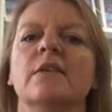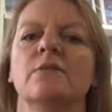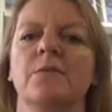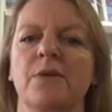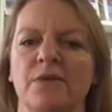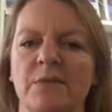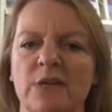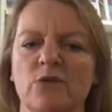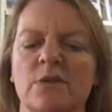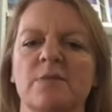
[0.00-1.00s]
Remove the
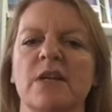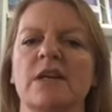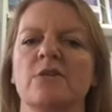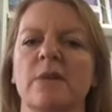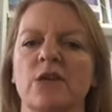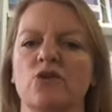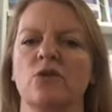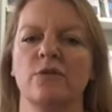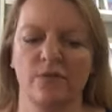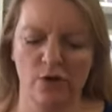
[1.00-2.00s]
mattress protector. Make sure
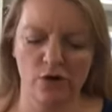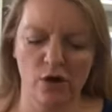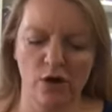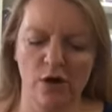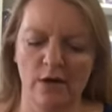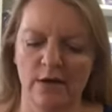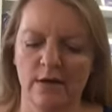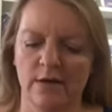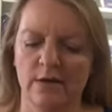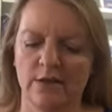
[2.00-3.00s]
you've got your
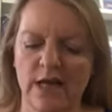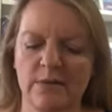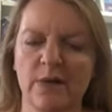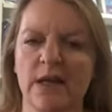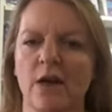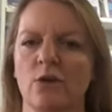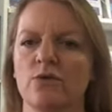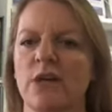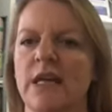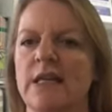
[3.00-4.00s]

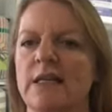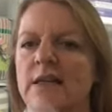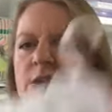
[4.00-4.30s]
10-week-old in the